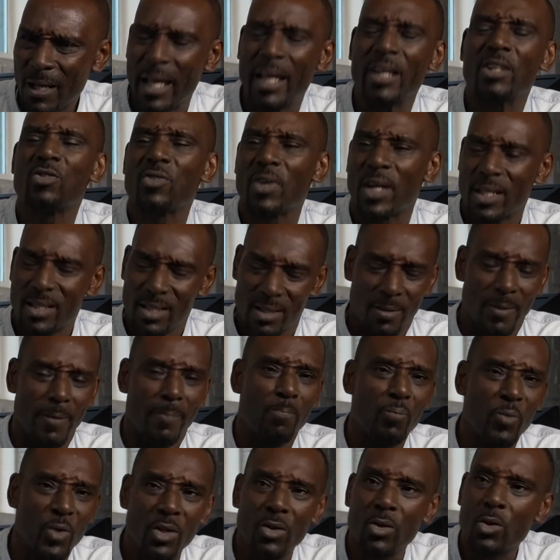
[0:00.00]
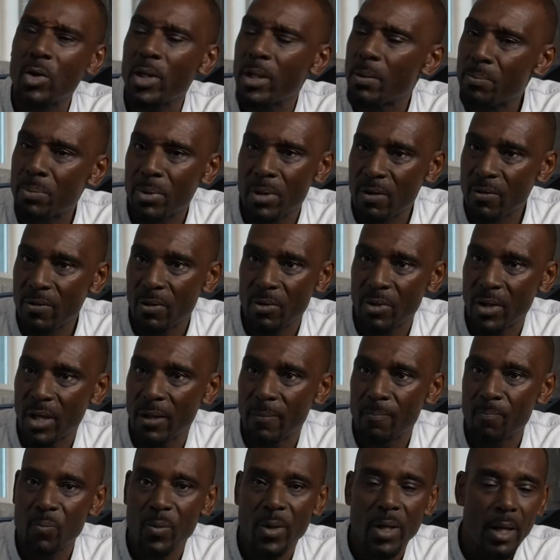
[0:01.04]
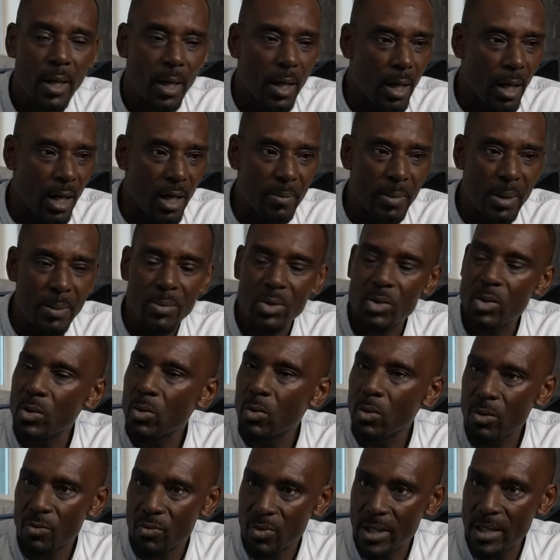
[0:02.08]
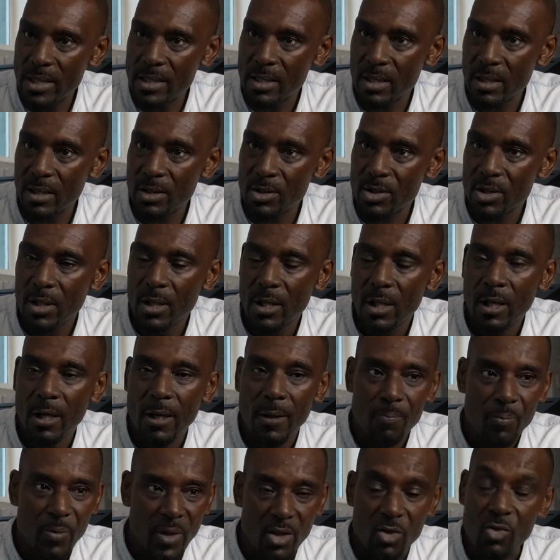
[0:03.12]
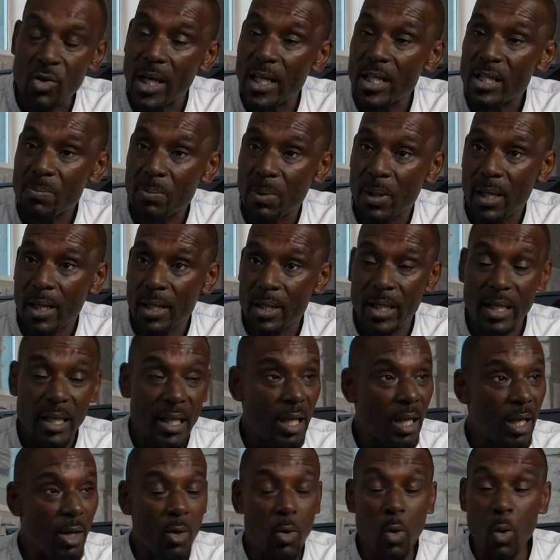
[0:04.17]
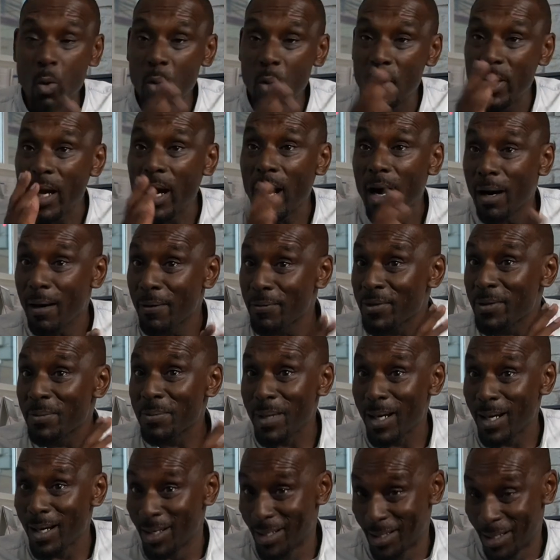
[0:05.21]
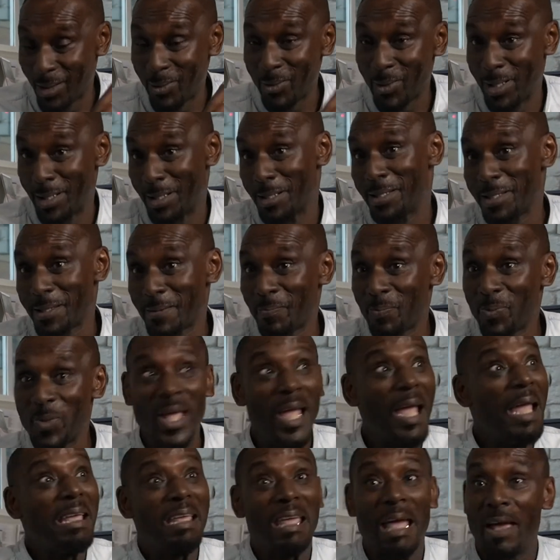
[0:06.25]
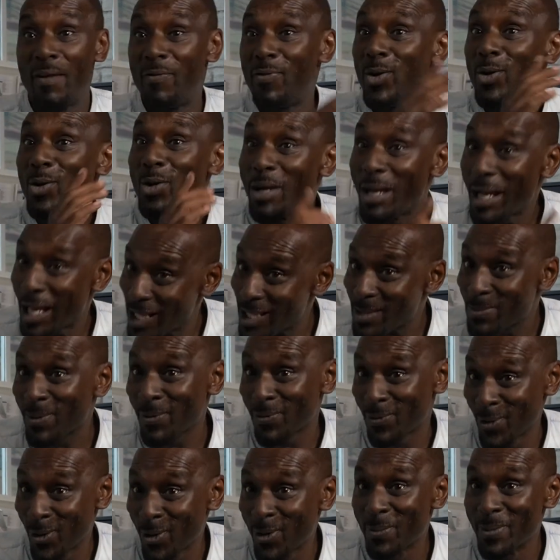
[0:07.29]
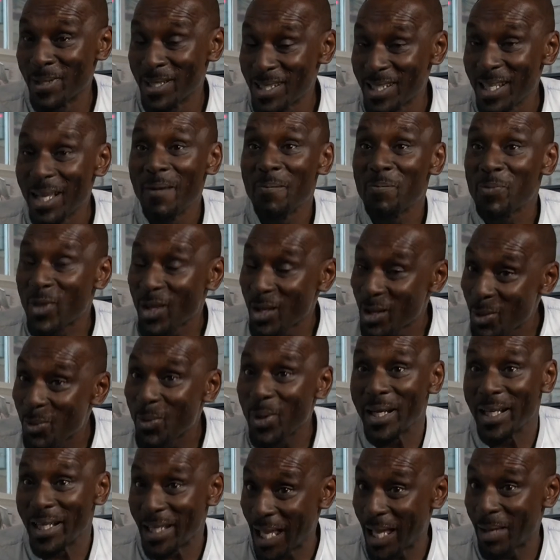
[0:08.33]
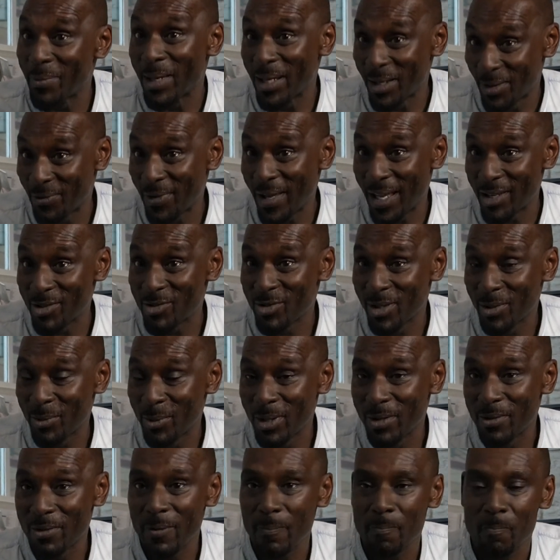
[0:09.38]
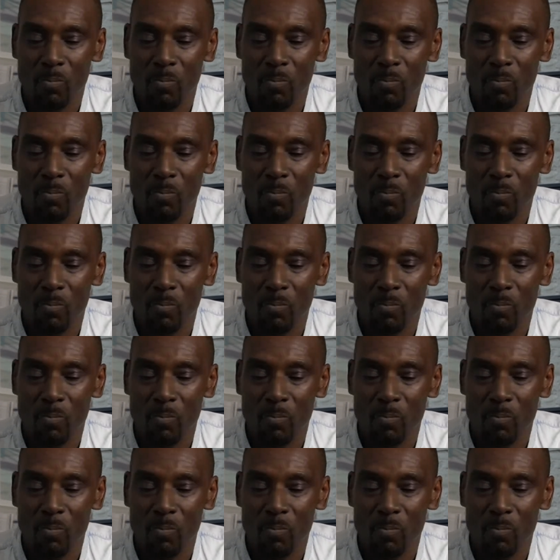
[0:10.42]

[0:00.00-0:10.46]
Extractor. You couldn't improve on that. I remember doing all the research. It transpired all the aftermarket ones gave you less performance than the one it came out of the factory with.